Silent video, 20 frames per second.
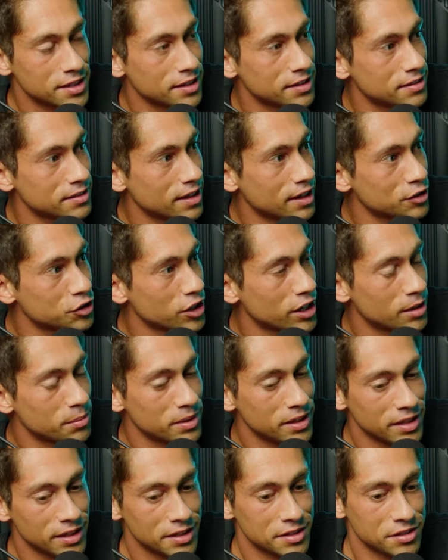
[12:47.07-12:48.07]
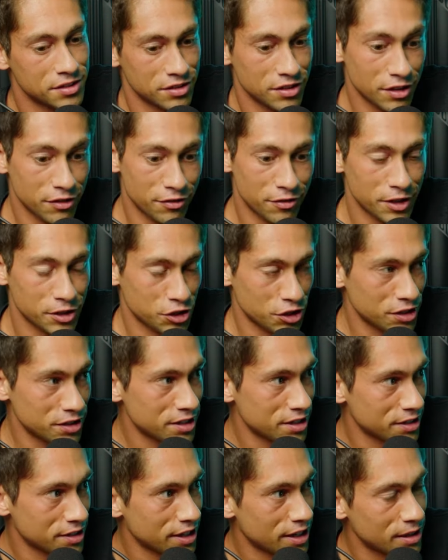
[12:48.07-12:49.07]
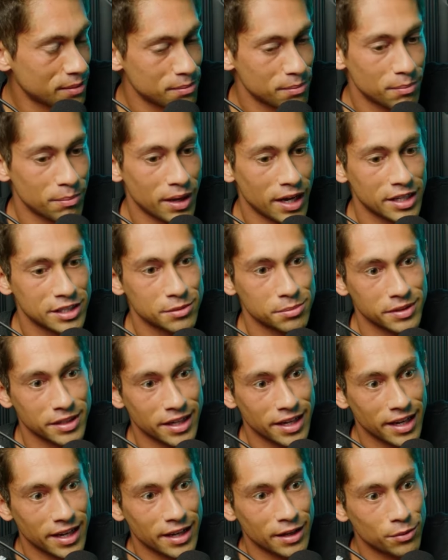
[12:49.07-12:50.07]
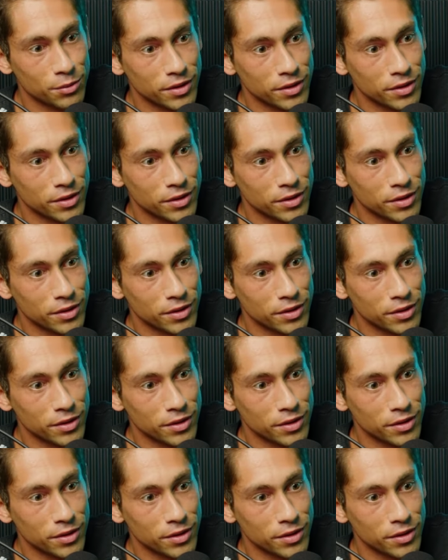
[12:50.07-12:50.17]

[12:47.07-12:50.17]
and I try to be as efficient as I possibly can.